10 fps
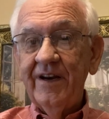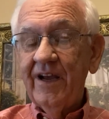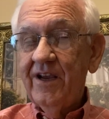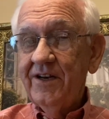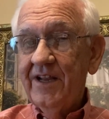Now
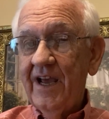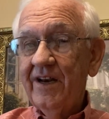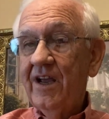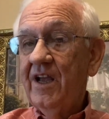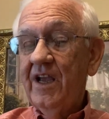get
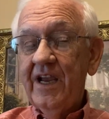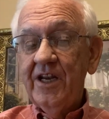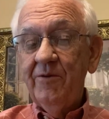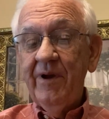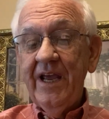that.
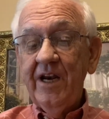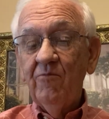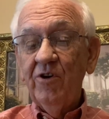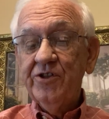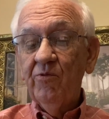In the beginning
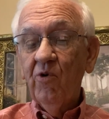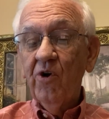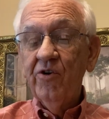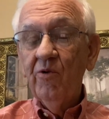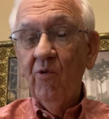was the
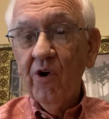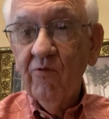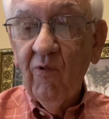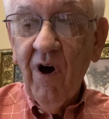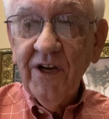Word, the
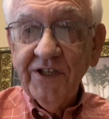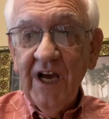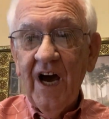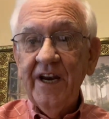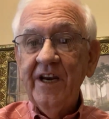Word was
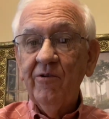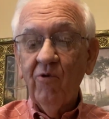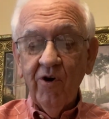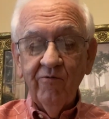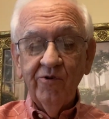God, and the
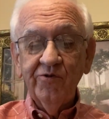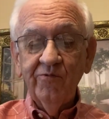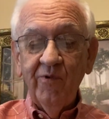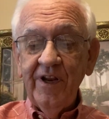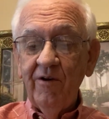Word was
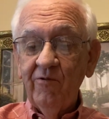with,